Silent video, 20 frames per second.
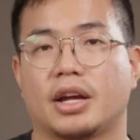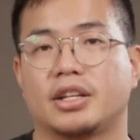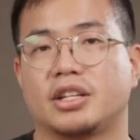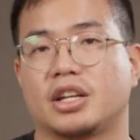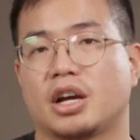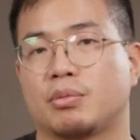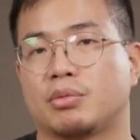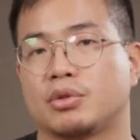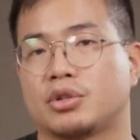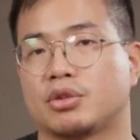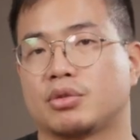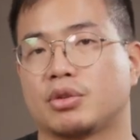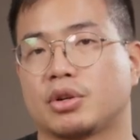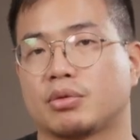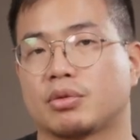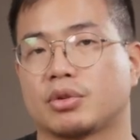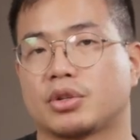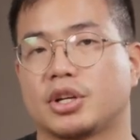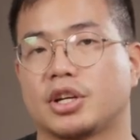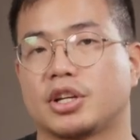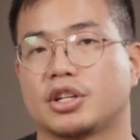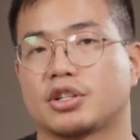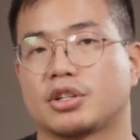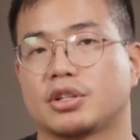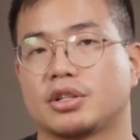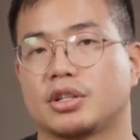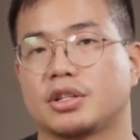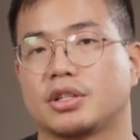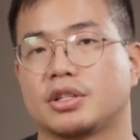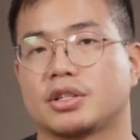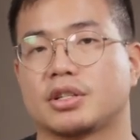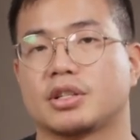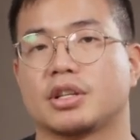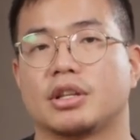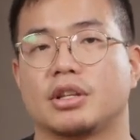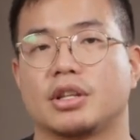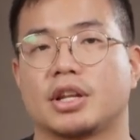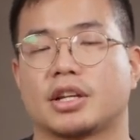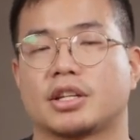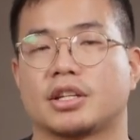and the aperture ring rotation is
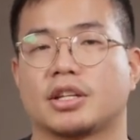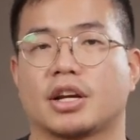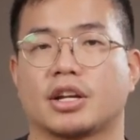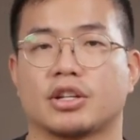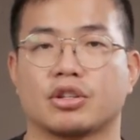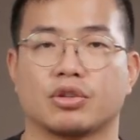99